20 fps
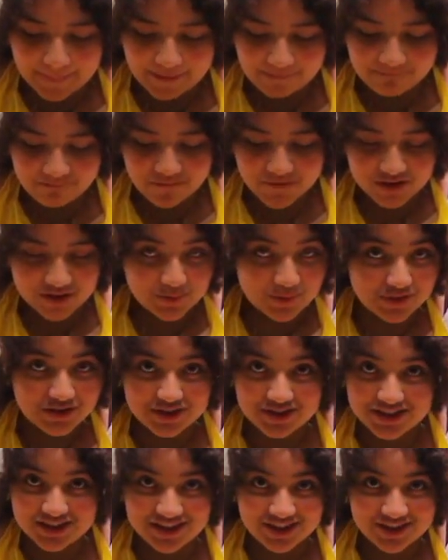This is what you
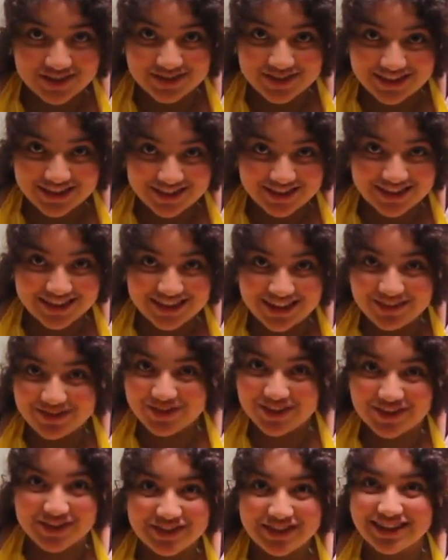can do and you can have
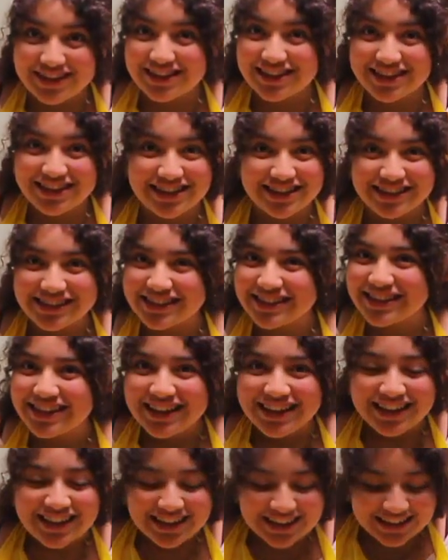fun with it.
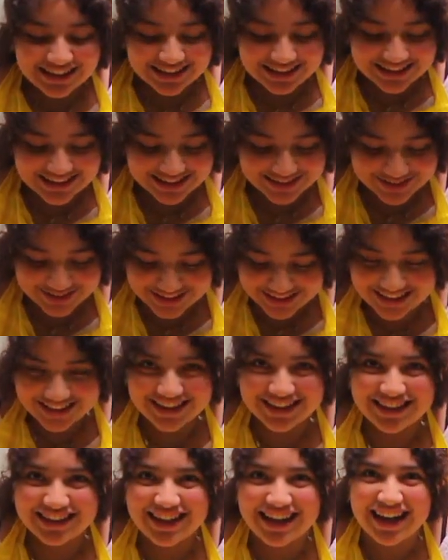This is really
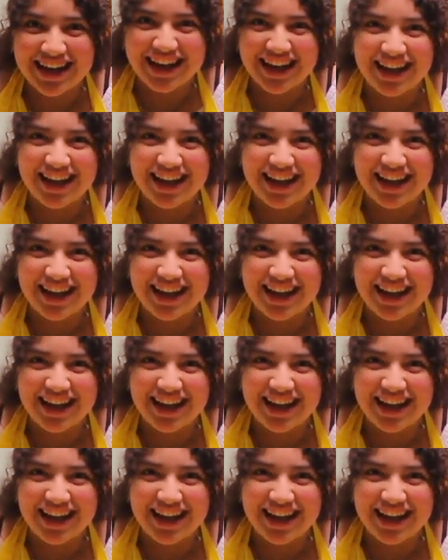good.